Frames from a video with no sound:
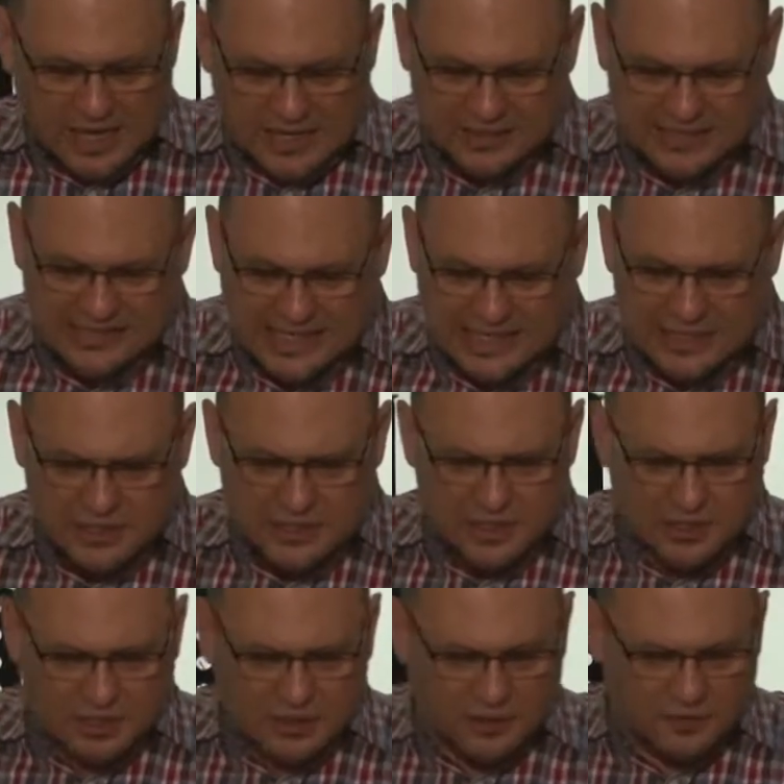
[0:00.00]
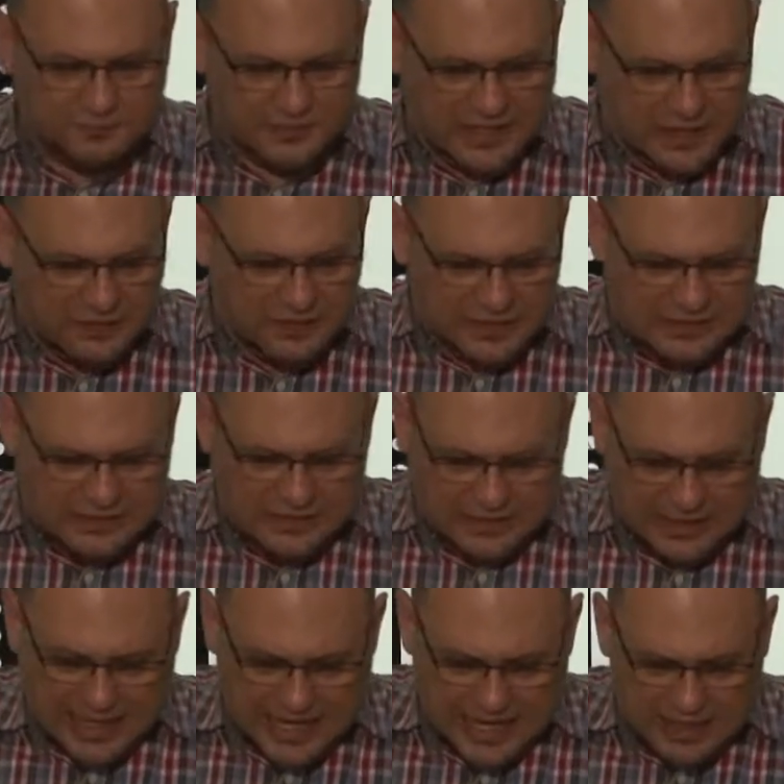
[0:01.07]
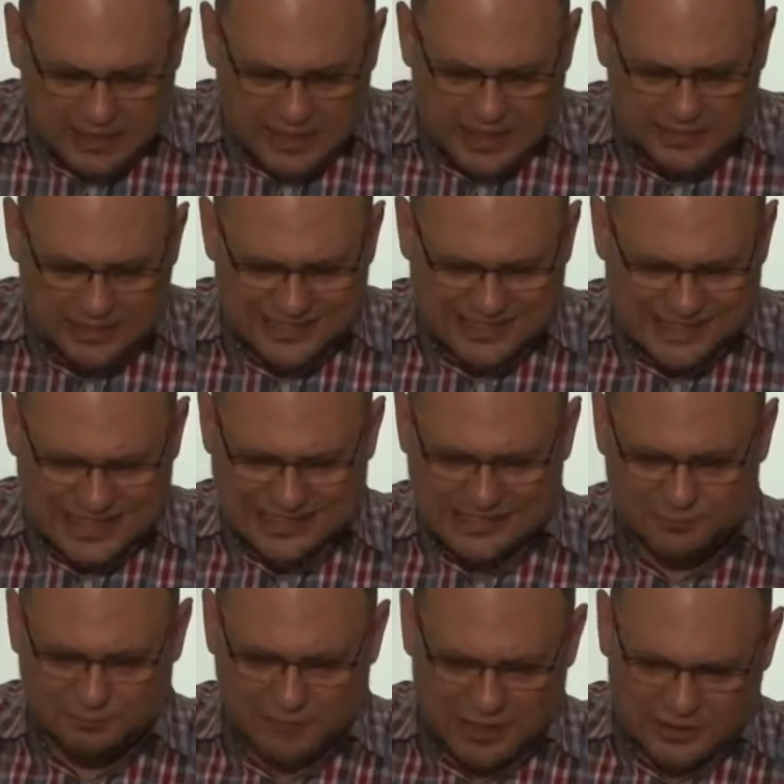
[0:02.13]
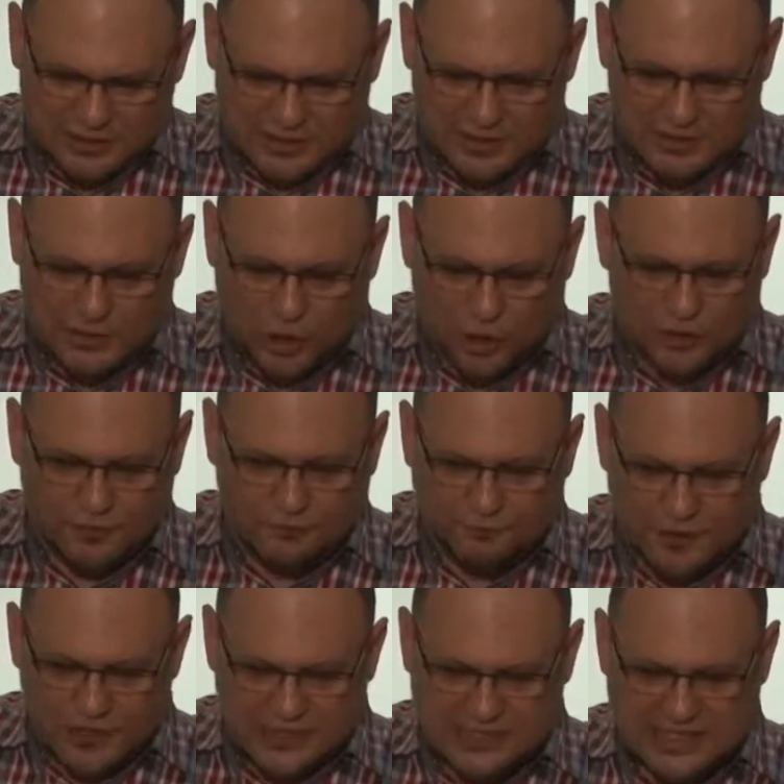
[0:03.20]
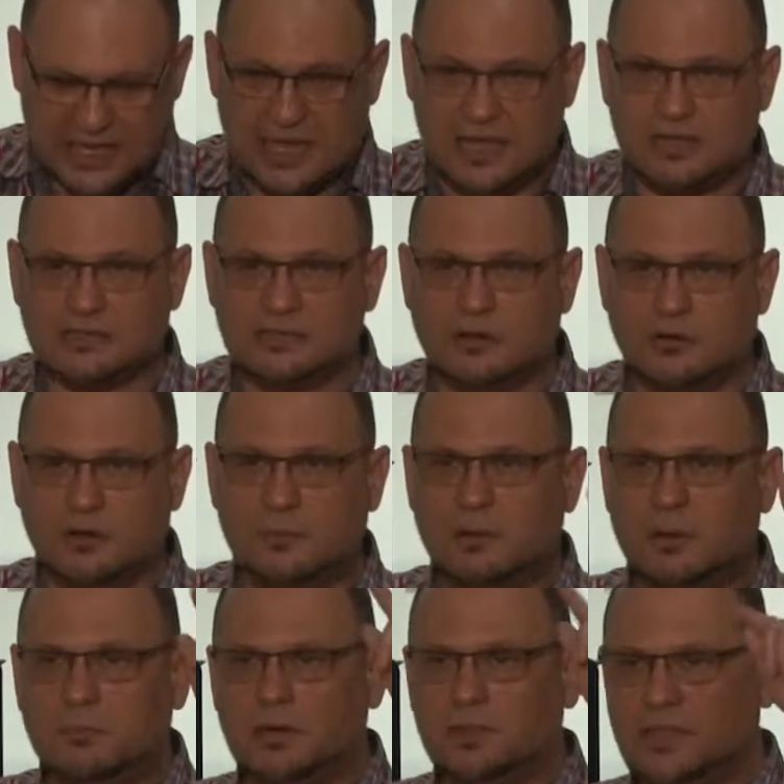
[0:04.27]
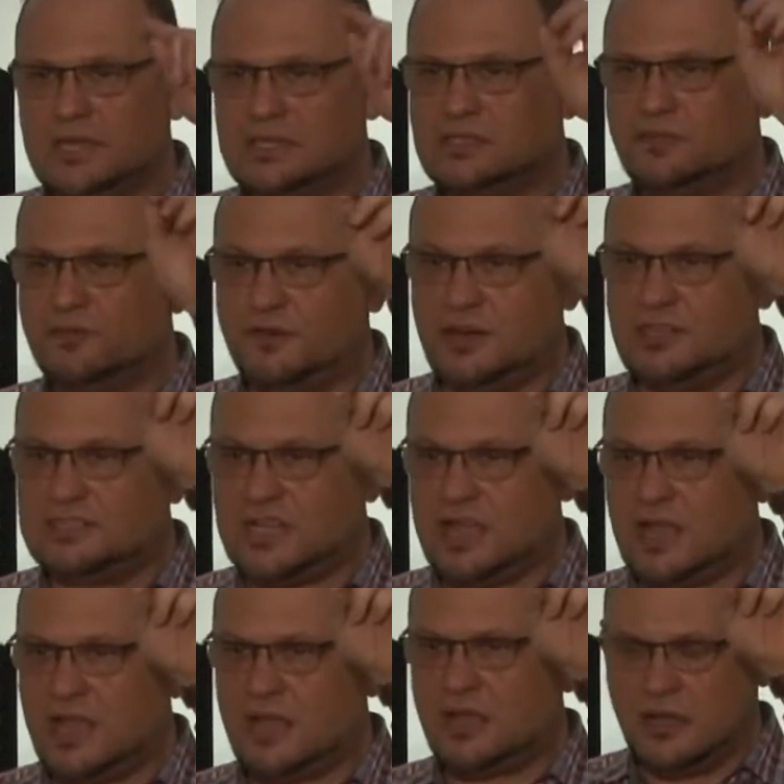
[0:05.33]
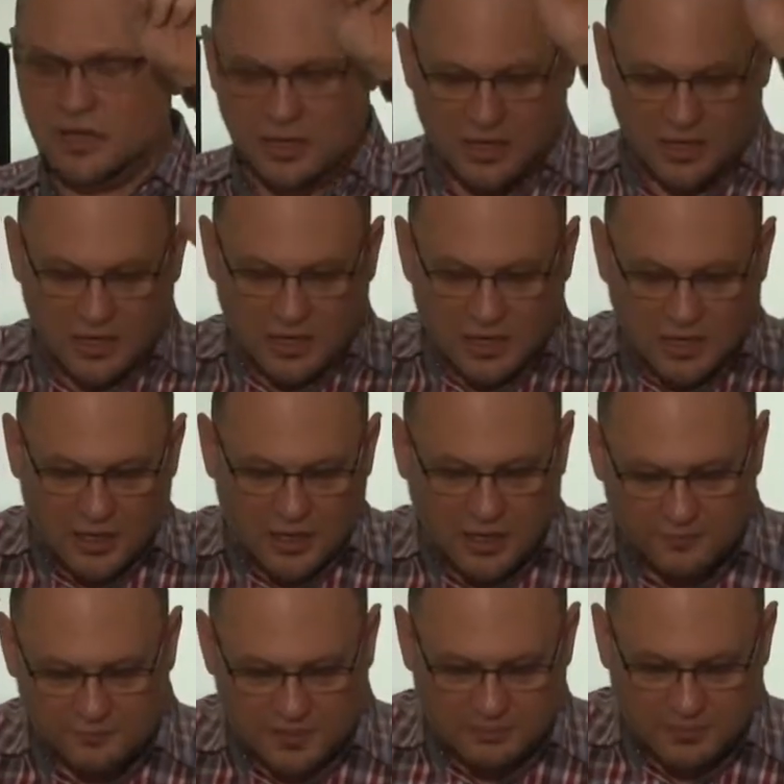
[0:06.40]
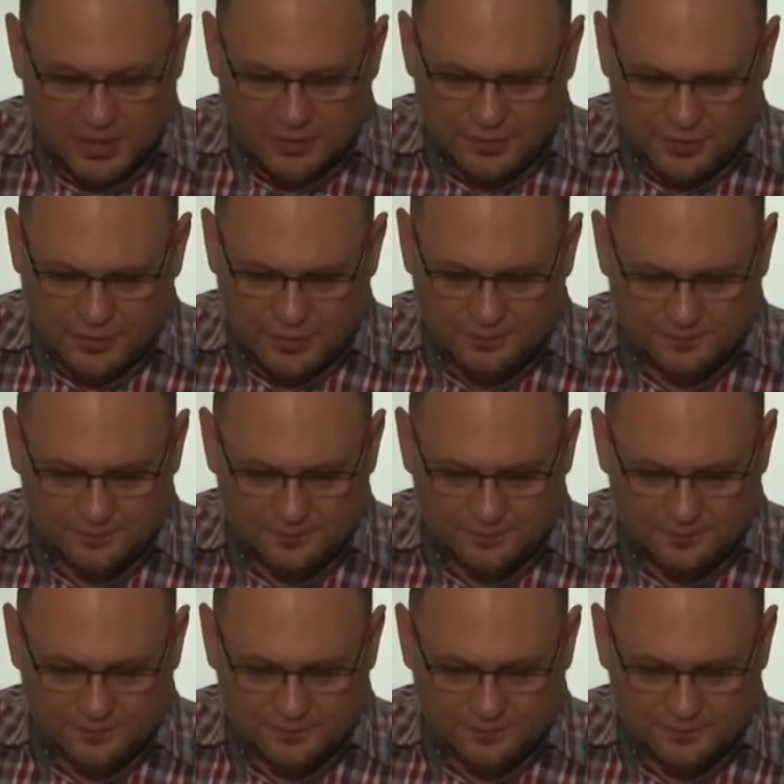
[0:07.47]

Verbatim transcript: In the second year of Darius the king, in the sixth month, on the first day. So remember this first day of the month.